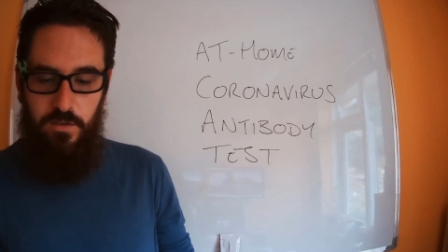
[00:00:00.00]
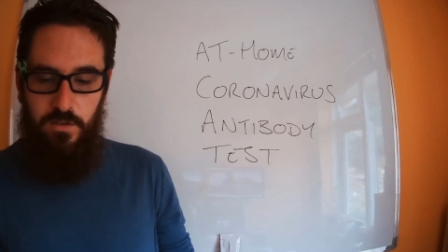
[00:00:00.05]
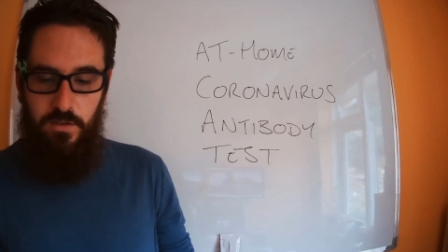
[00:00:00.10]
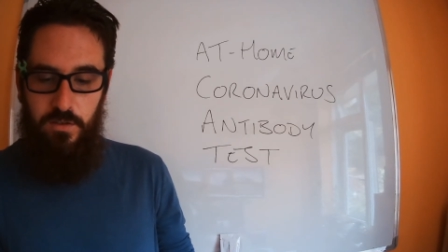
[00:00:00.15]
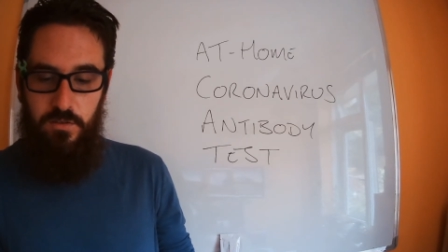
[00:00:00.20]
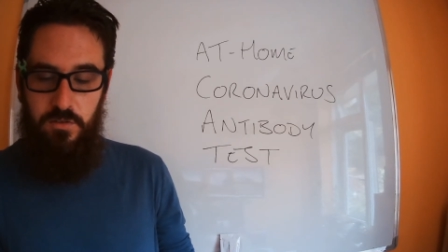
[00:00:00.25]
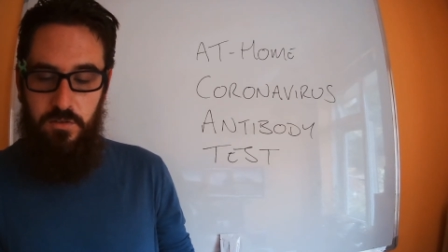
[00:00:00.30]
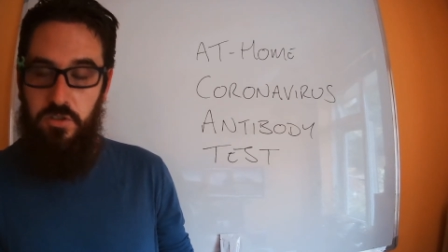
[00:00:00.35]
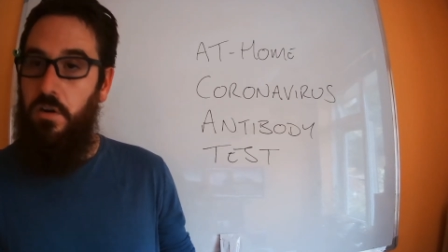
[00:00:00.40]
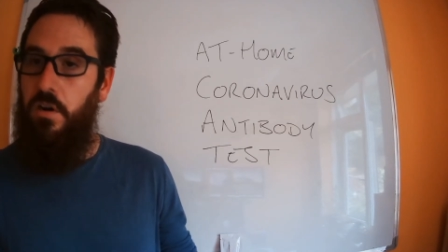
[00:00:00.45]

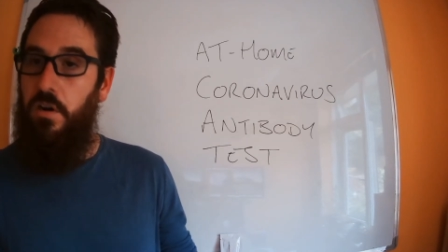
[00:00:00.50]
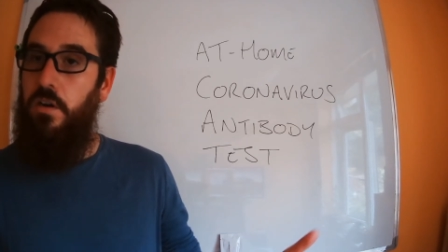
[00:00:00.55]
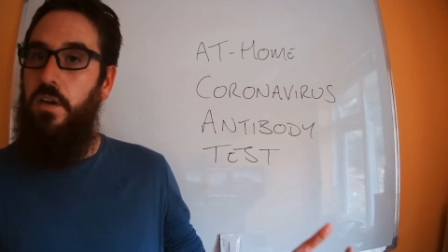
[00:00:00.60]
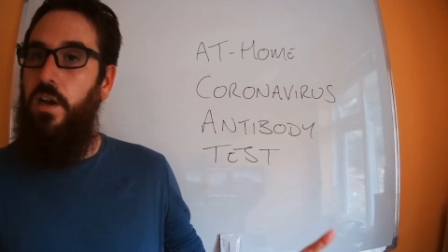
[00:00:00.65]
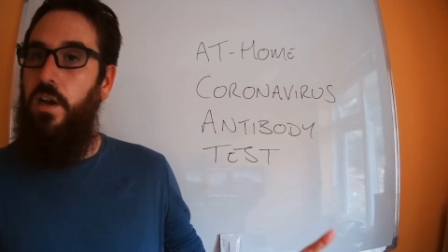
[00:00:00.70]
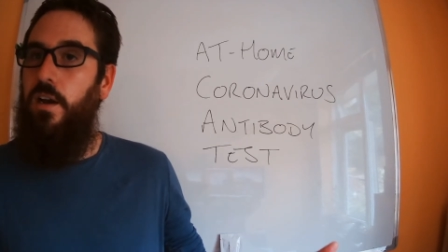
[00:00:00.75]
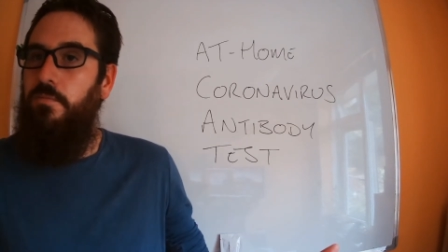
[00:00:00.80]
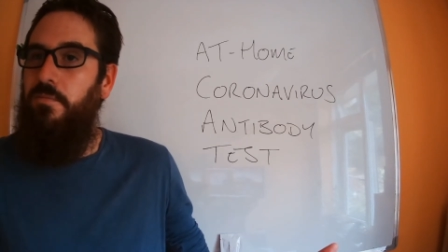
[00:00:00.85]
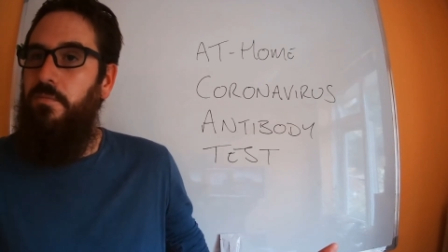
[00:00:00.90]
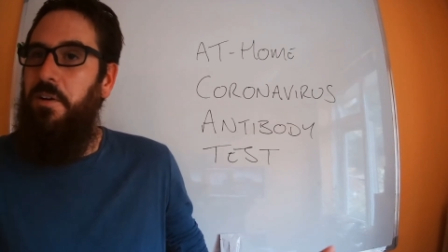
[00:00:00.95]
So
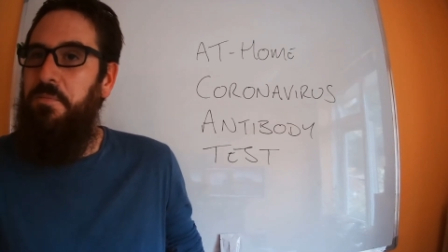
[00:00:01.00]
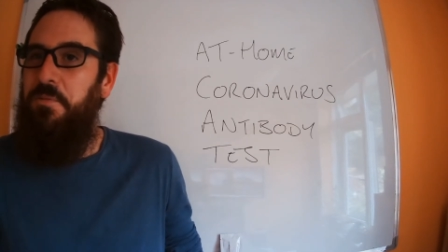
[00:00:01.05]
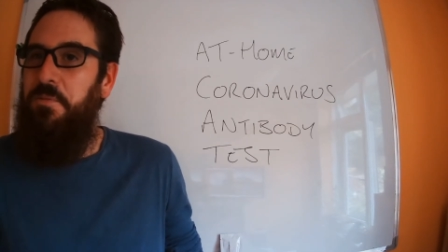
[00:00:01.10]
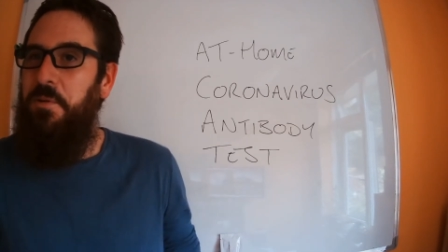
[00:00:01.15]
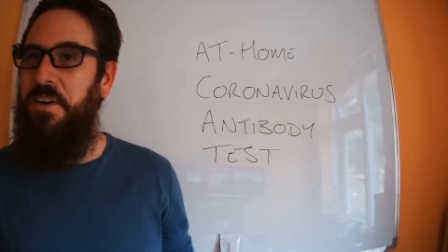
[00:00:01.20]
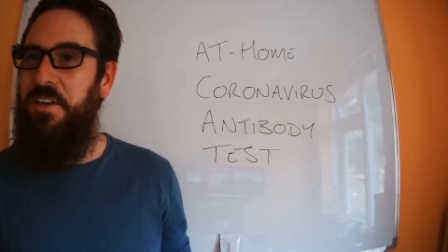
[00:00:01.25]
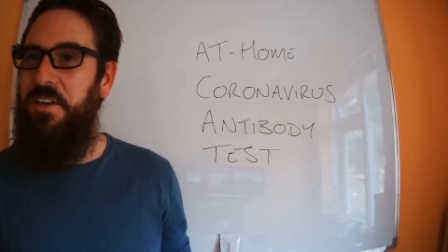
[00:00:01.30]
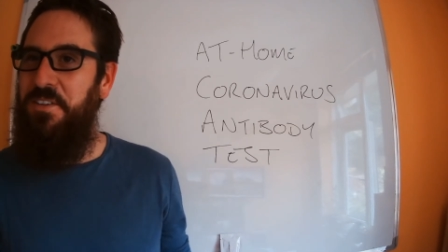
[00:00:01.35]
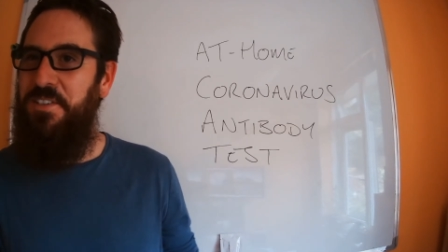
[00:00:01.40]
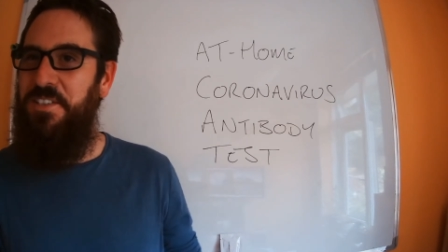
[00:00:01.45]
I'm quite
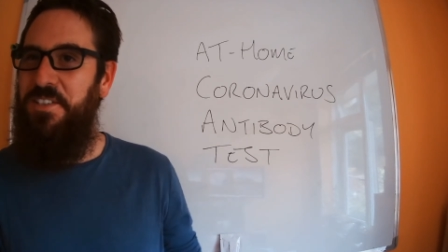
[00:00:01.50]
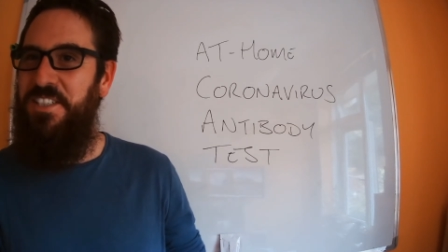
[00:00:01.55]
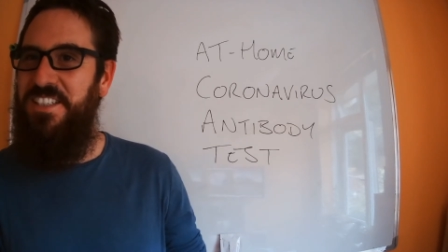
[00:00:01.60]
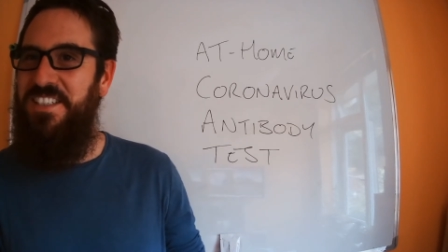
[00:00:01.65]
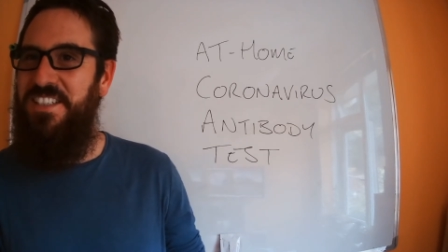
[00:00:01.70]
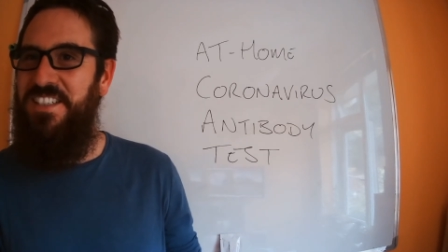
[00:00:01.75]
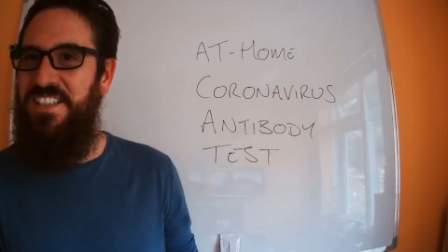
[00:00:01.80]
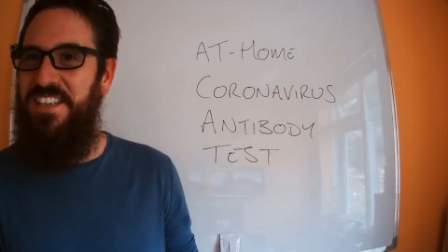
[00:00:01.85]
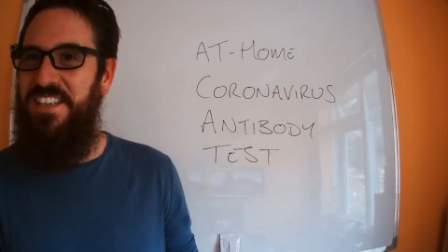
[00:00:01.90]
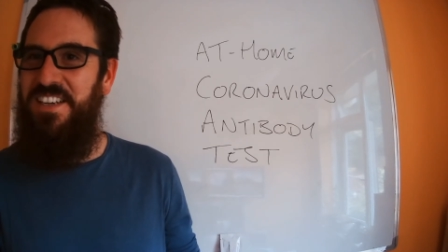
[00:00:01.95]
interested to
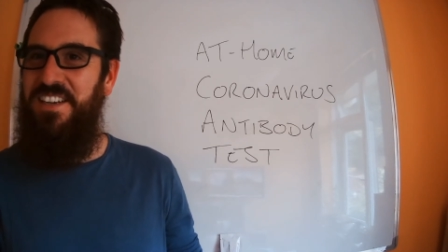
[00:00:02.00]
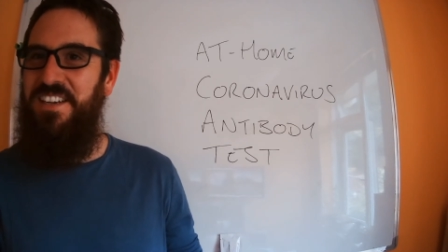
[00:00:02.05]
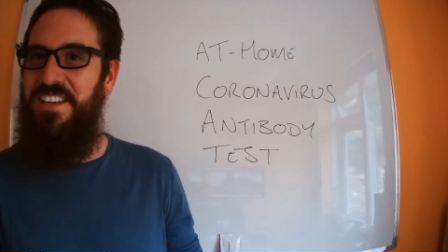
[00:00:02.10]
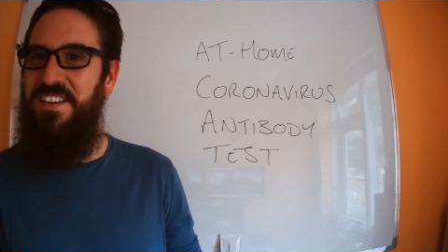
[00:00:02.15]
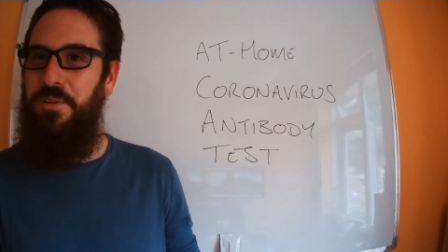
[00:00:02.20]
see